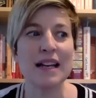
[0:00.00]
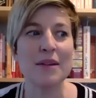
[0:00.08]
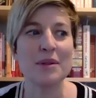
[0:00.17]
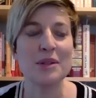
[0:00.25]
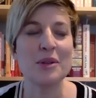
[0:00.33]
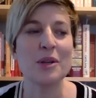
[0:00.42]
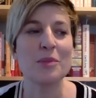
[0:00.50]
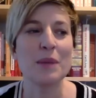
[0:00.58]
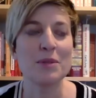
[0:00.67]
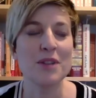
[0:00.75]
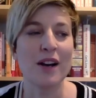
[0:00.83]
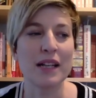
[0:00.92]
you hear
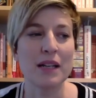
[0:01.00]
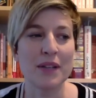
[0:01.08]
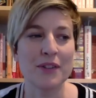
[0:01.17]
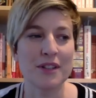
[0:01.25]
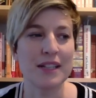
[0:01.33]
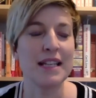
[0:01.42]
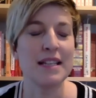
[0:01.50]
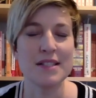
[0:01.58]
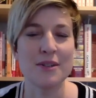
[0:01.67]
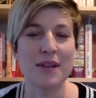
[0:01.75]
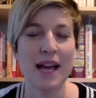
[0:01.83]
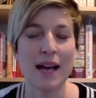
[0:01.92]
people talking about their
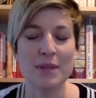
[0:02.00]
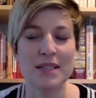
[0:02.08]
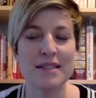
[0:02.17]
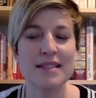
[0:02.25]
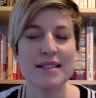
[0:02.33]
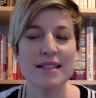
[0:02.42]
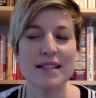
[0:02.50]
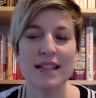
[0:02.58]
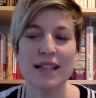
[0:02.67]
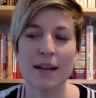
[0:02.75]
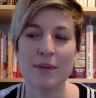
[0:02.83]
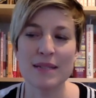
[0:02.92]
keystone habits,
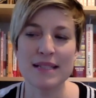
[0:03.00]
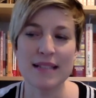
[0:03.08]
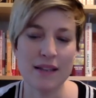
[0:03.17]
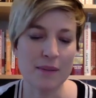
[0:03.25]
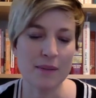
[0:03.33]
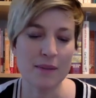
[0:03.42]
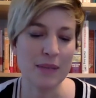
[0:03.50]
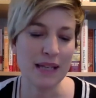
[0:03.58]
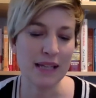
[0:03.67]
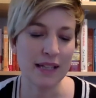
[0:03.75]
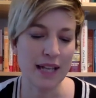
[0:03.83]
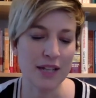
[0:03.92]
and I would say that
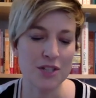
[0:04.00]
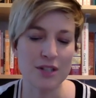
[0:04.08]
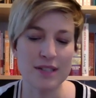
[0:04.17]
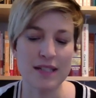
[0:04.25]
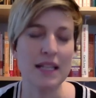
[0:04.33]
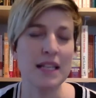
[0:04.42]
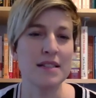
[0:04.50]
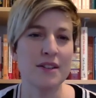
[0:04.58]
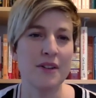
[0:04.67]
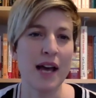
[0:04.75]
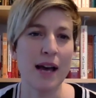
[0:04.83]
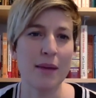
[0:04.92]
being in nature is a
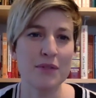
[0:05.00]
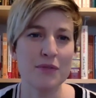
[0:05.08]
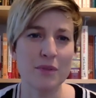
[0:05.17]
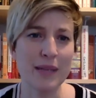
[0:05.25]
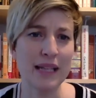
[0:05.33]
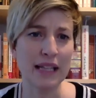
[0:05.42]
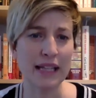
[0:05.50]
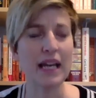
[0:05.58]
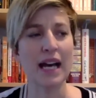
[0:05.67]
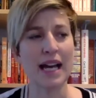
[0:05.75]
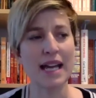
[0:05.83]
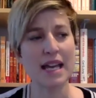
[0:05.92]
keystone habit for me. Like
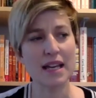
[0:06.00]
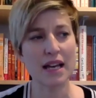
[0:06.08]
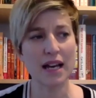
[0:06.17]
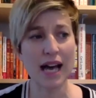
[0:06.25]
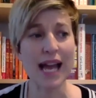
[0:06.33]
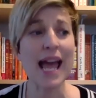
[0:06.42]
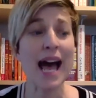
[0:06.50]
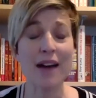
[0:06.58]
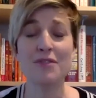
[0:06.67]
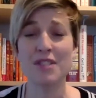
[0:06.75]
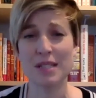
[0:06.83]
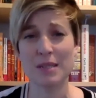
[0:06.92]
I
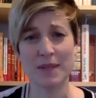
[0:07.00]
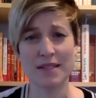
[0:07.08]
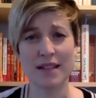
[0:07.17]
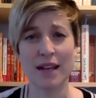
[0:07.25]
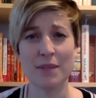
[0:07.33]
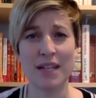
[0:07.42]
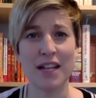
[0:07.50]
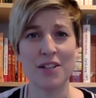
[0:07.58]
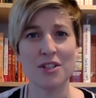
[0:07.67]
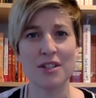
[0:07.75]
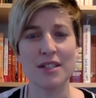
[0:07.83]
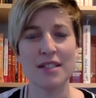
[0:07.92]
have to spend time in
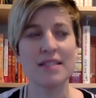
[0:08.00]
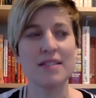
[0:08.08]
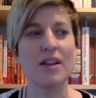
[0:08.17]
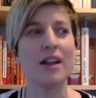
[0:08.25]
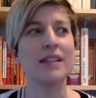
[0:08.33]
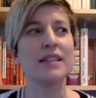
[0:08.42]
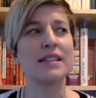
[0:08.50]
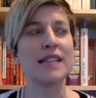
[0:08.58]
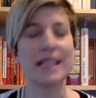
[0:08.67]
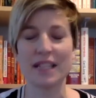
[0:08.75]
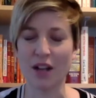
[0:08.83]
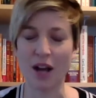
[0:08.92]
nature. It's not
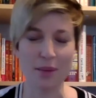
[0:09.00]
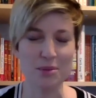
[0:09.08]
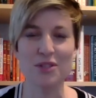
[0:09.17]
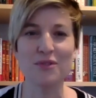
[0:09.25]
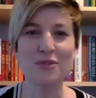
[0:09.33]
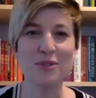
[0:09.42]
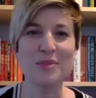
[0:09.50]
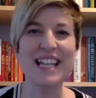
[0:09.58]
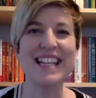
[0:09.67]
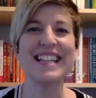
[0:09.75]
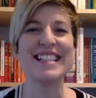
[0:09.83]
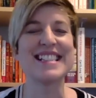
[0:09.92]
like an option for
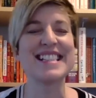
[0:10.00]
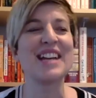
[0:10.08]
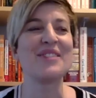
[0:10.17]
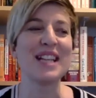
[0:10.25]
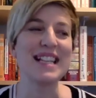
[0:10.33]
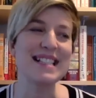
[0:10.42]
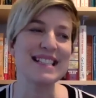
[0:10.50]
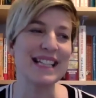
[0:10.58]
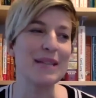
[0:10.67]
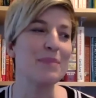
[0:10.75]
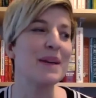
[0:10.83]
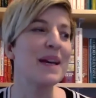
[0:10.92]
me. It's kind of like
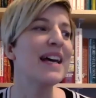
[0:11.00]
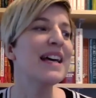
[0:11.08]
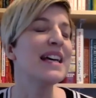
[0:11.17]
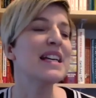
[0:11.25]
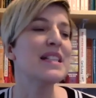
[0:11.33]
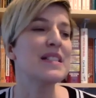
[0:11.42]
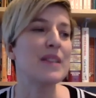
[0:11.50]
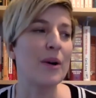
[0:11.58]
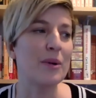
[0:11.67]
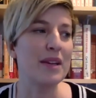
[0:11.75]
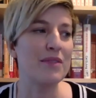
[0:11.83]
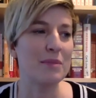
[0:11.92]
sleep.
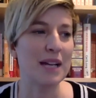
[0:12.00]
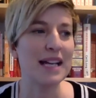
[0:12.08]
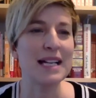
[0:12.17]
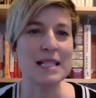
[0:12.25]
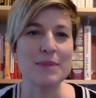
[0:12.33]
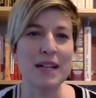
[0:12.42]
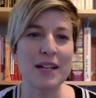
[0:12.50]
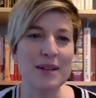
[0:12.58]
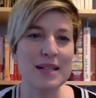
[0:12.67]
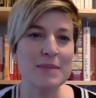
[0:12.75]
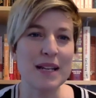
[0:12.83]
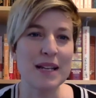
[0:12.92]
So even my husband, I know,
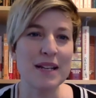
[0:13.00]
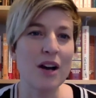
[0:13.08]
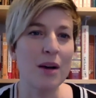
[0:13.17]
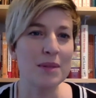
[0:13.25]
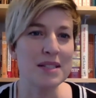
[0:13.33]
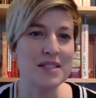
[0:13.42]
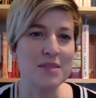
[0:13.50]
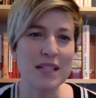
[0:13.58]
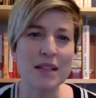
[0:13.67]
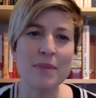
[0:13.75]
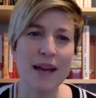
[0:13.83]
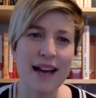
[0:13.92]
has made comments to me
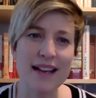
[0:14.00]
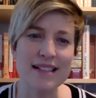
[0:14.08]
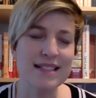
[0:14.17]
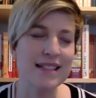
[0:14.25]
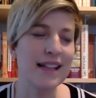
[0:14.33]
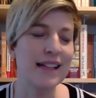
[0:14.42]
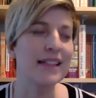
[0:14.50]
in the past that,